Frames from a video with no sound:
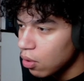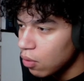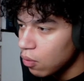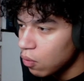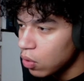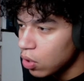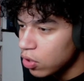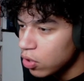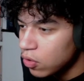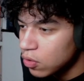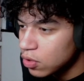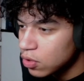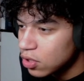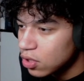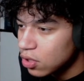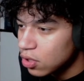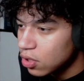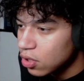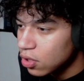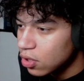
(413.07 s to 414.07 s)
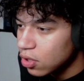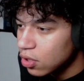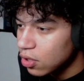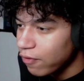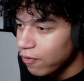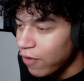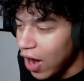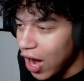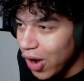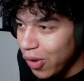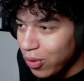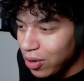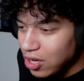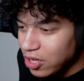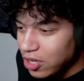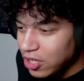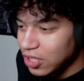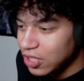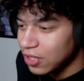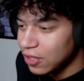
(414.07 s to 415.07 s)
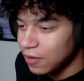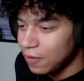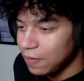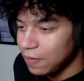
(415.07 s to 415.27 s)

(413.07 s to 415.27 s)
What are those? Fireworks?